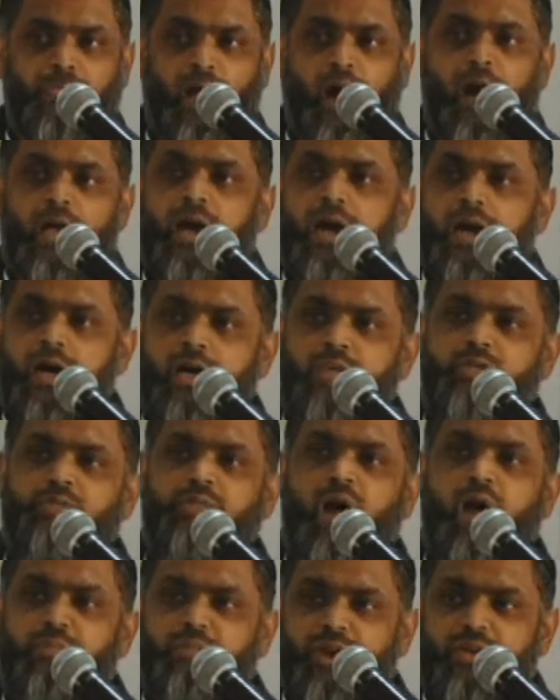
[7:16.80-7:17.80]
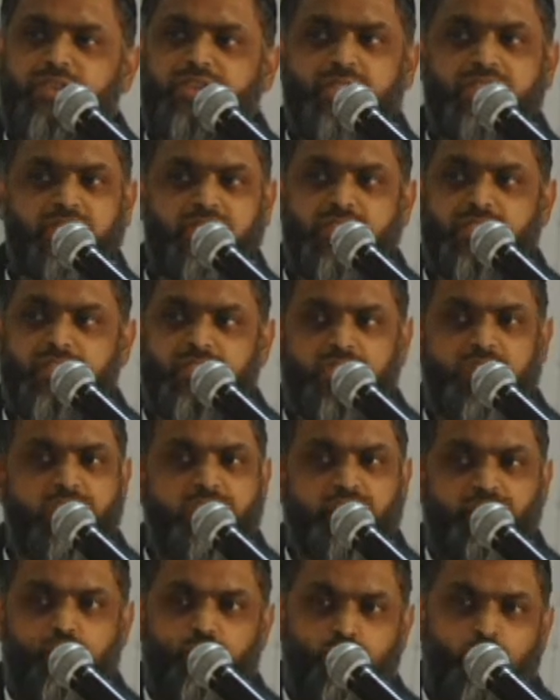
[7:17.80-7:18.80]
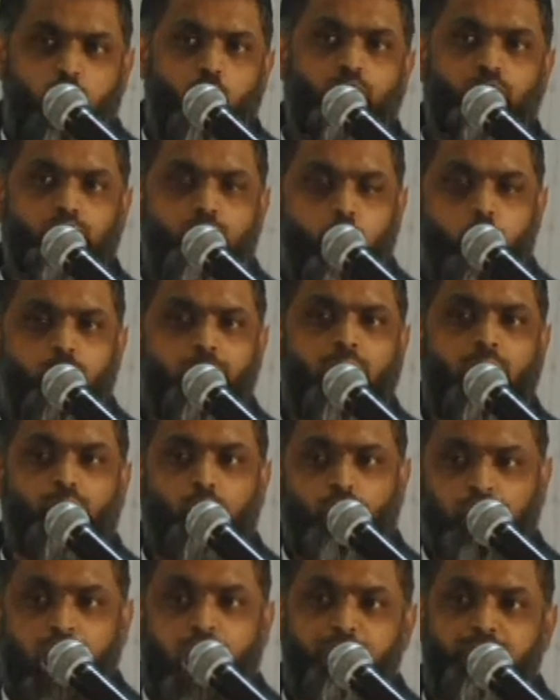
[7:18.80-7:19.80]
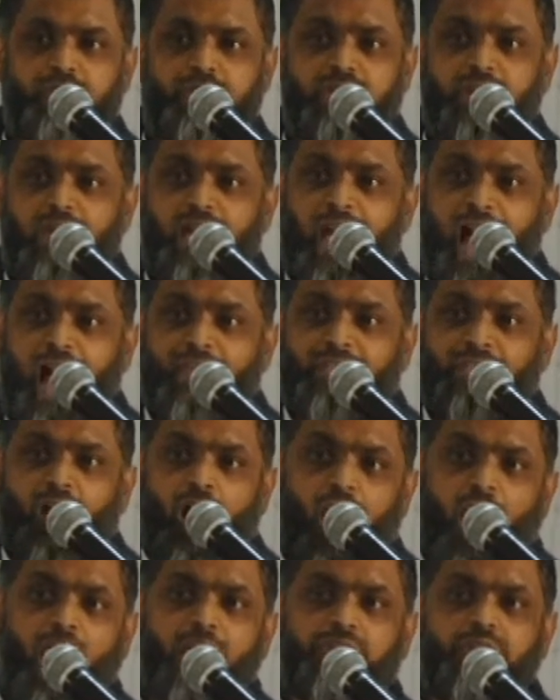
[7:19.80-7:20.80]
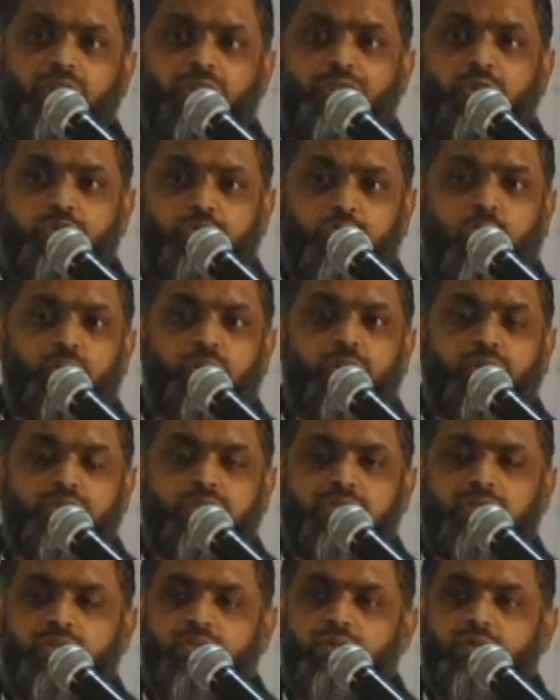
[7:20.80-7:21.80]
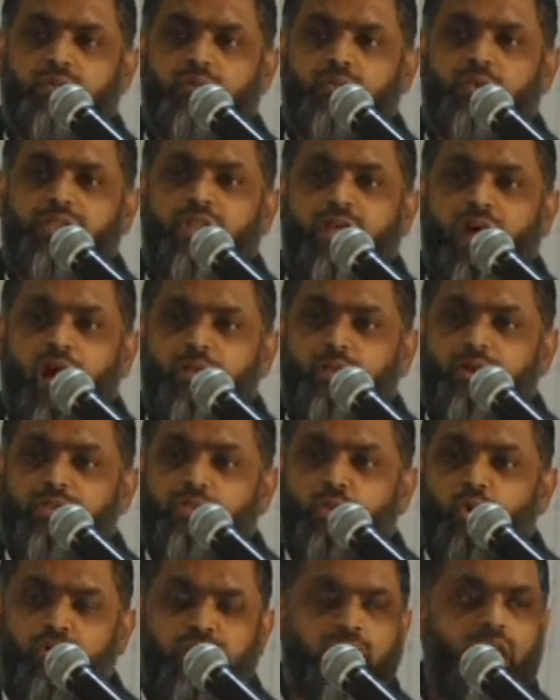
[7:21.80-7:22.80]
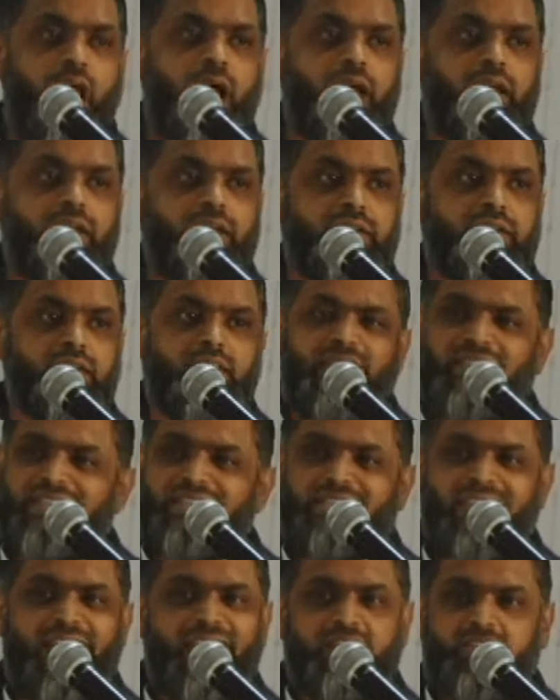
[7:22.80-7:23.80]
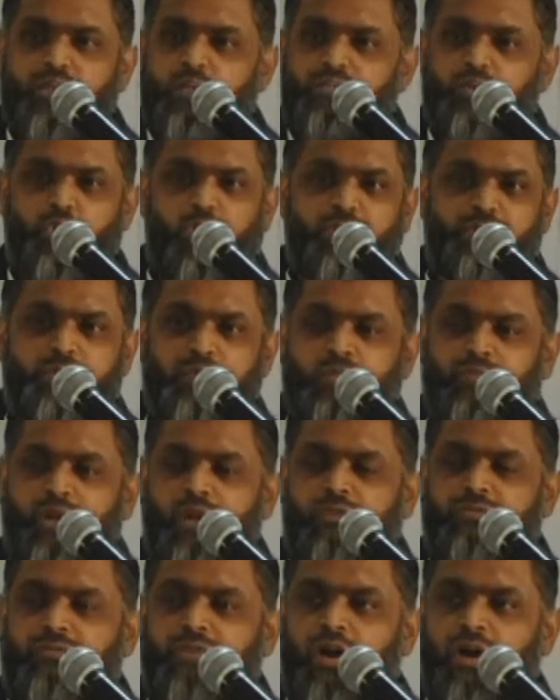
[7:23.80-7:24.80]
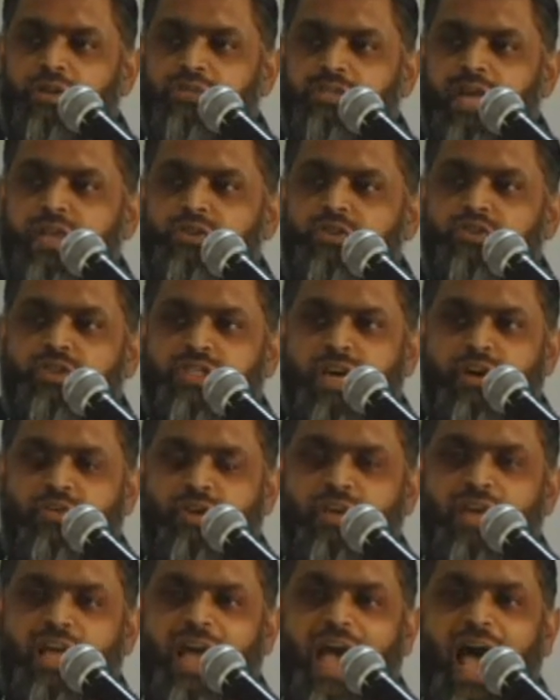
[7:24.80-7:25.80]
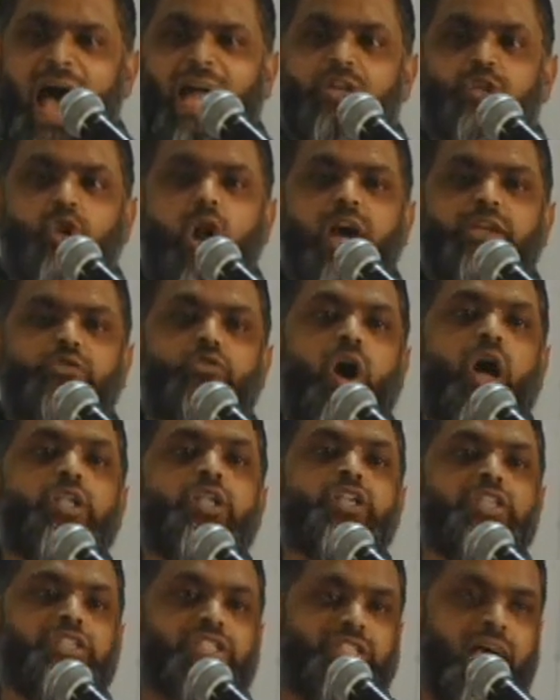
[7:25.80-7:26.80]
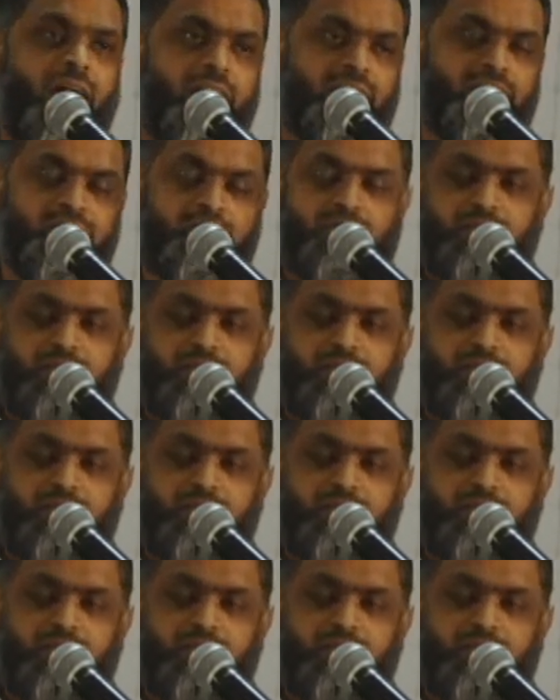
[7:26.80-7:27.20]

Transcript: I urge my brothers and sisters that if you don't know about what happened at the height of the troubles with Northern Ireland, take some trips to Belfast and to Derry and try to understand